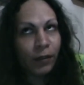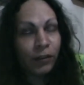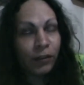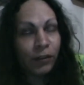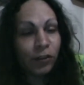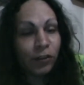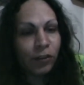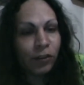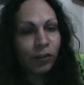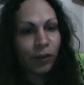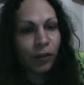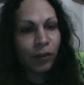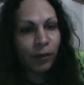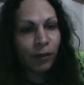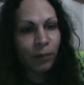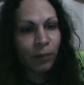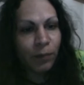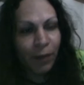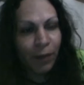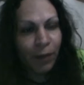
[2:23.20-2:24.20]

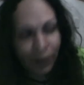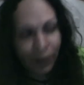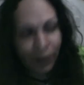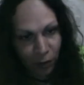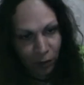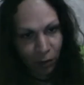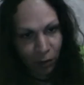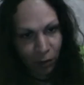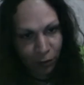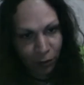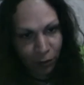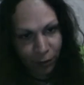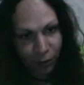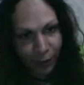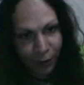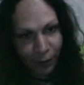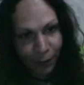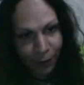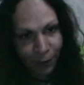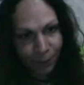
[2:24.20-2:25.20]
disturbed about the whole
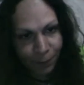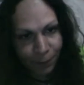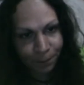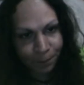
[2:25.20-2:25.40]
thing.